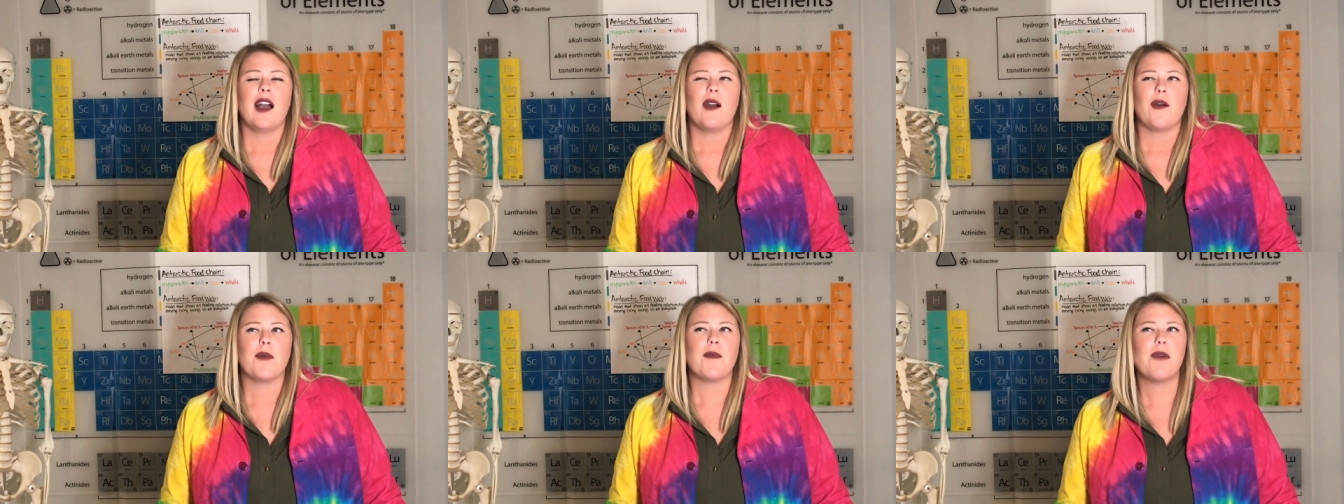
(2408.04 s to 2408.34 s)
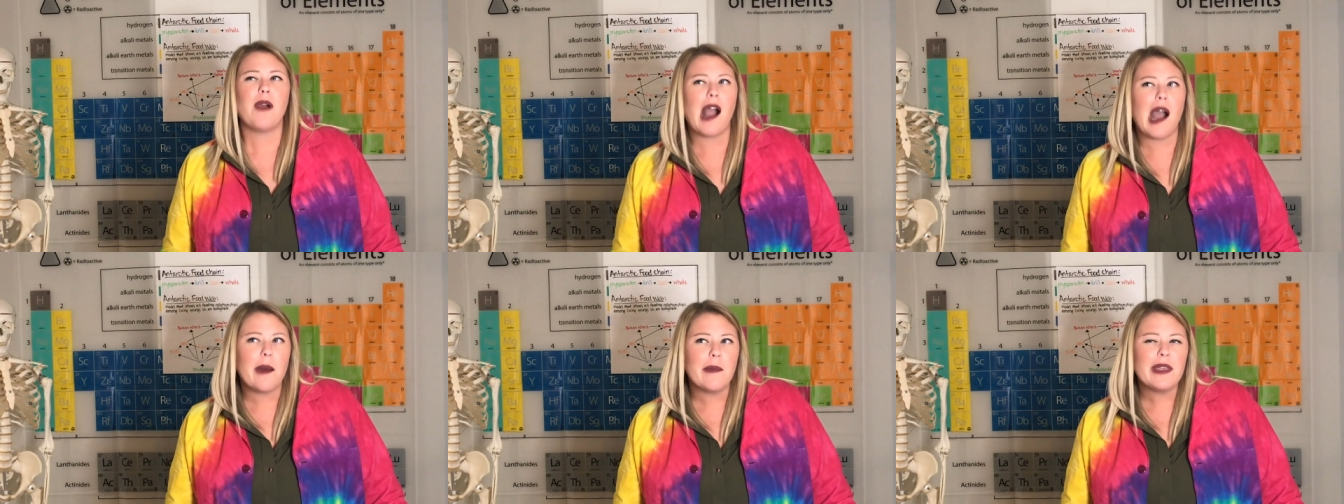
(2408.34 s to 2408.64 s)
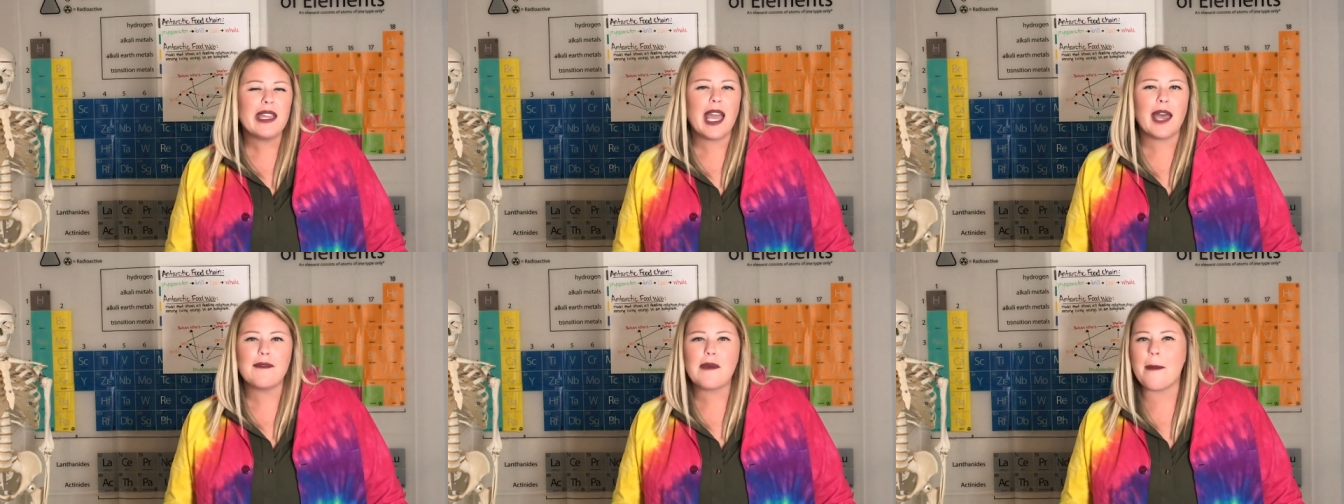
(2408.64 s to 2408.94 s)
We
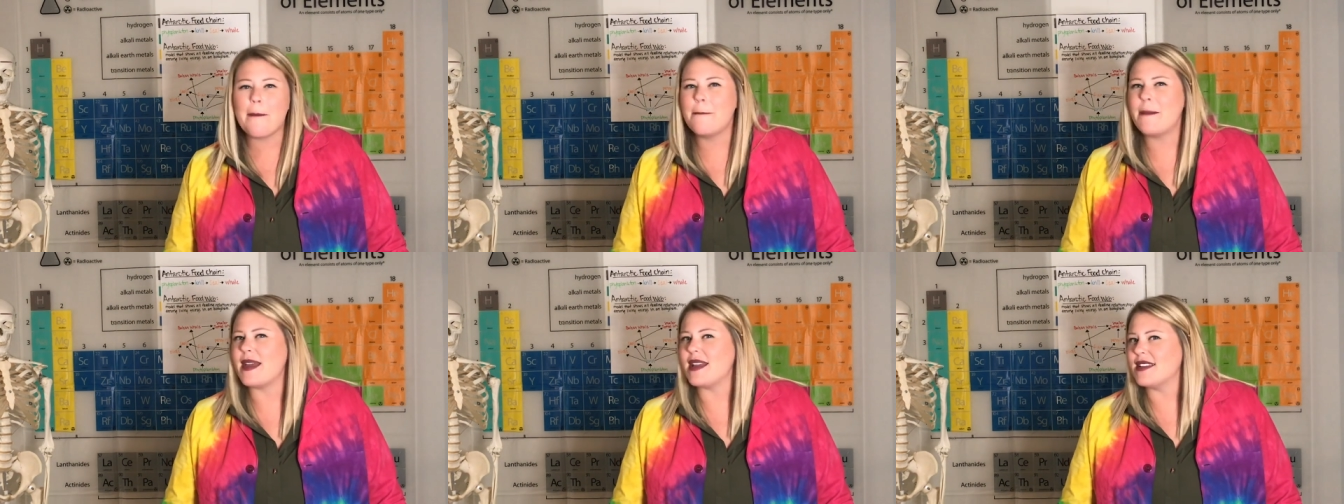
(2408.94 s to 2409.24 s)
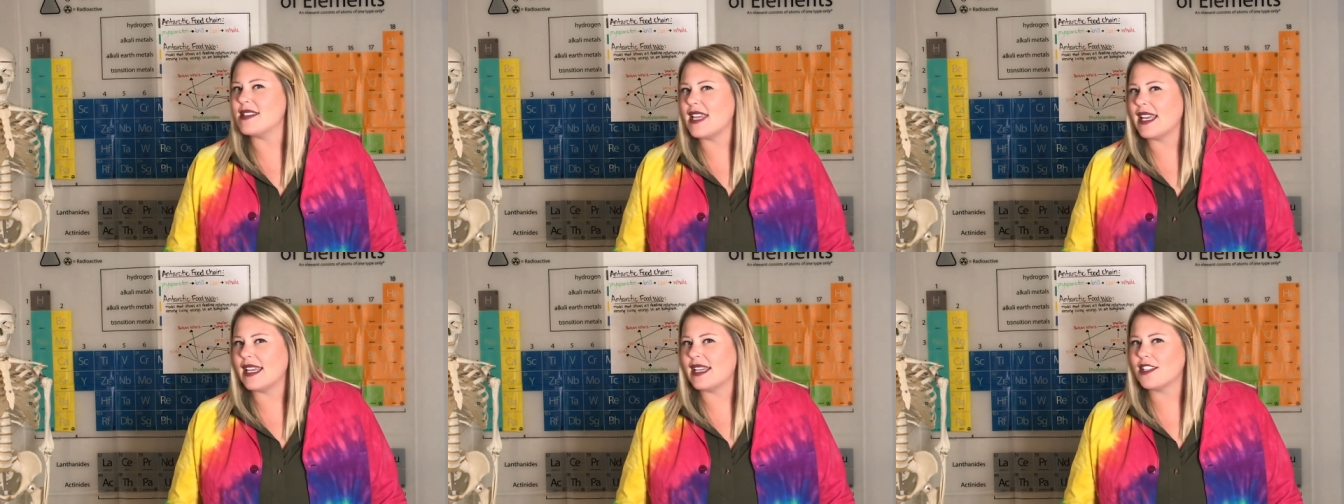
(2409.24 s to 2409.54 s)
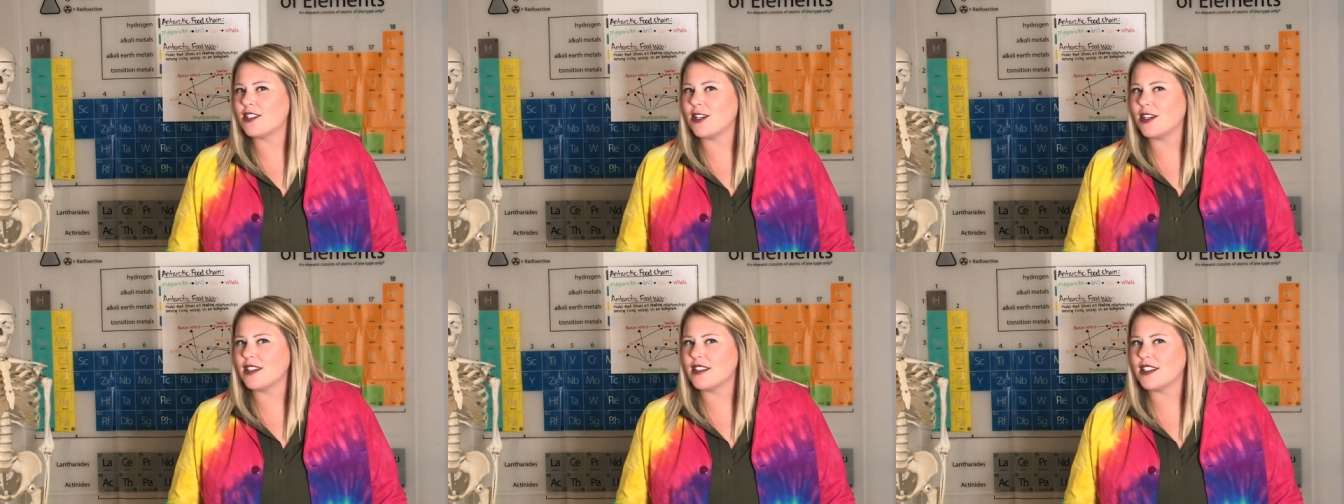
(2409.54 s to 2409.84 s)
probably haven't been to
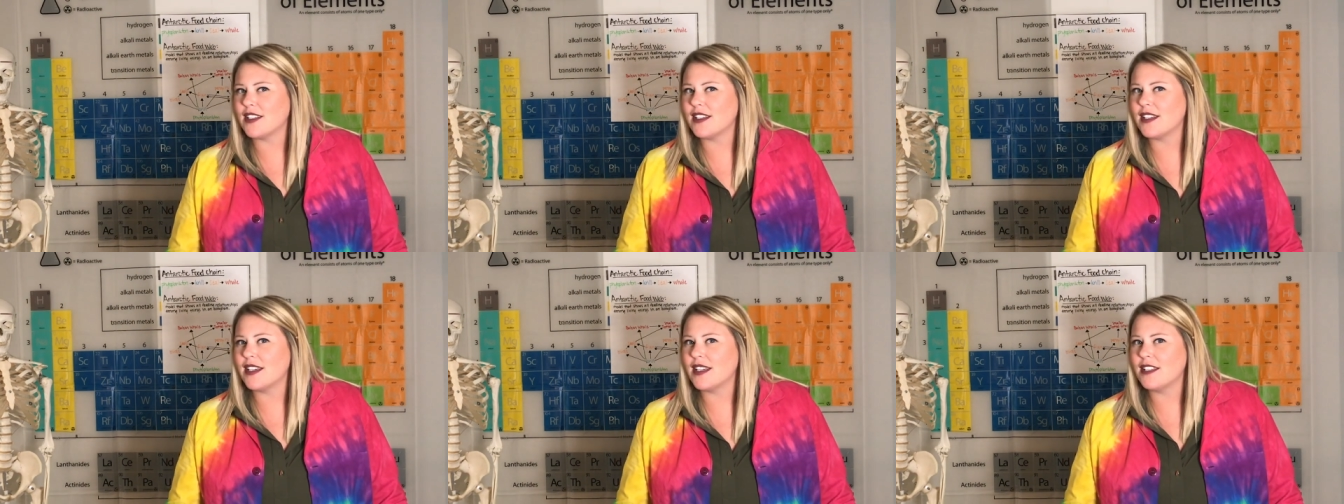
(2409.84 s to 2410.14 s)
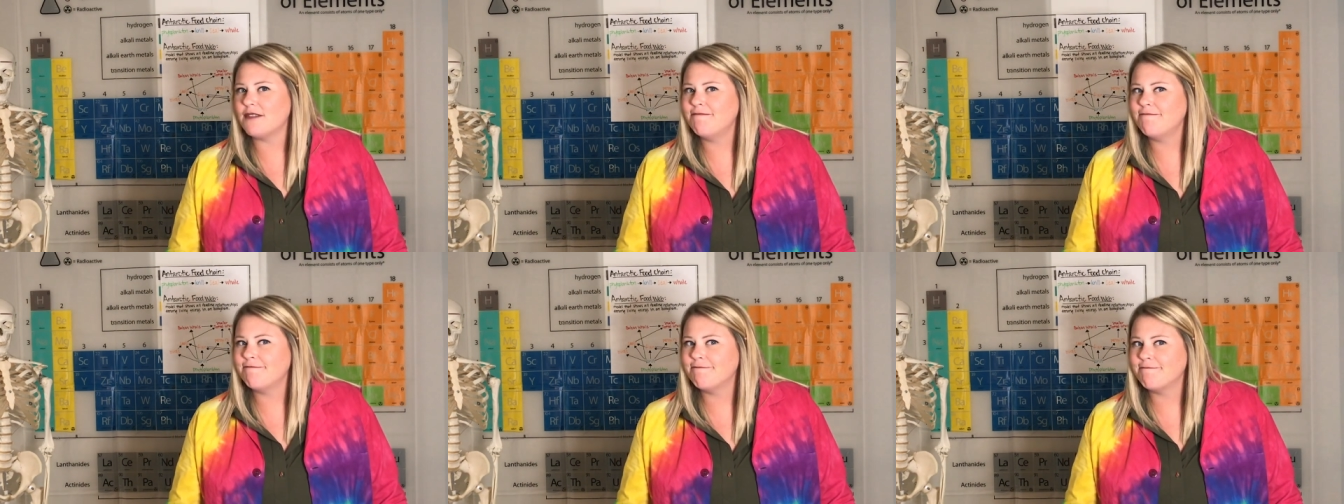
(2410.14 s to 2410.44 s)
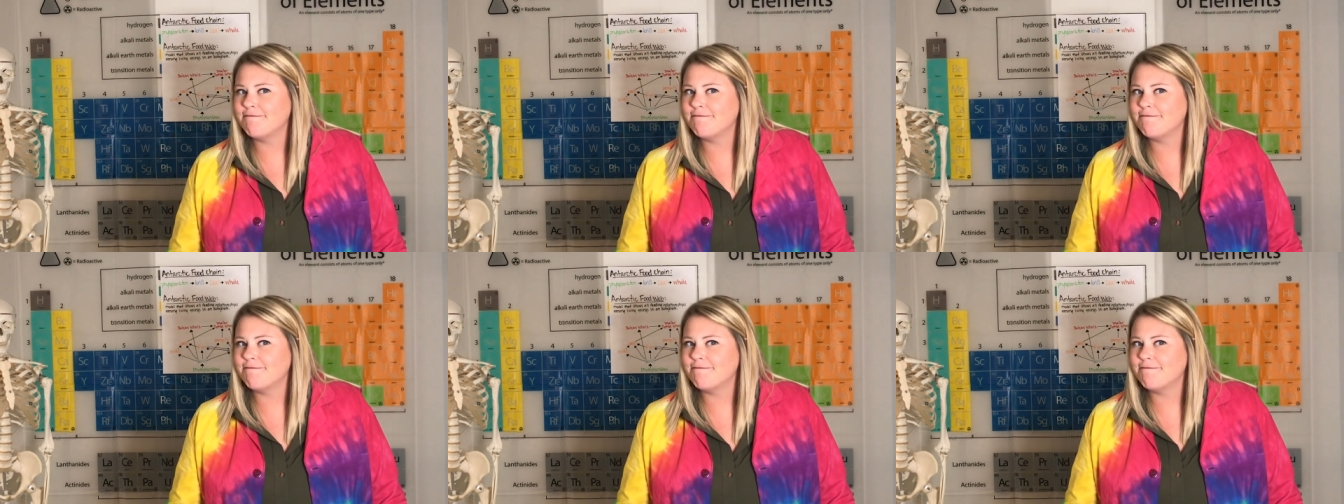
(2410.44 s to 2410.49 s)
Antarctica.